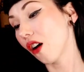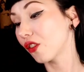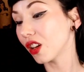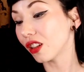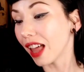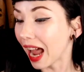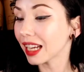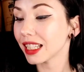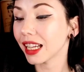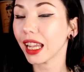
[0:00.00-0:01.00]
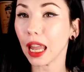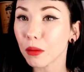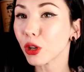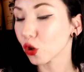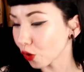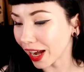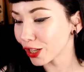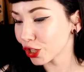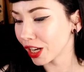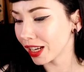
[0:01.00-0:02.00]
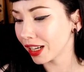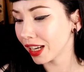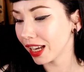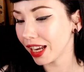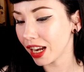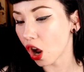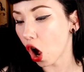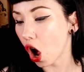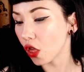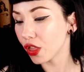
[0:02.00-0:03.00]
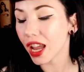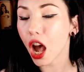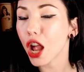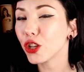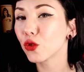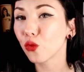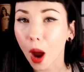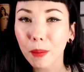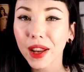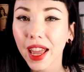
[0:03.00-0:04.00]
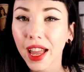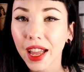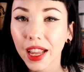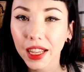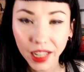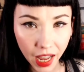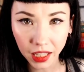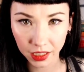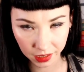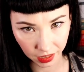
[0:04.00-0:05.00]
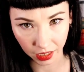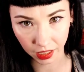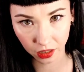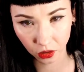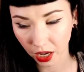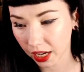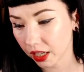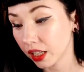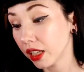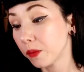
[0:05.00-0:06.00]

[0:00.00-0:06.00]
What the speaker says: of galactic immigration in the Andromeda galaxy. Okay?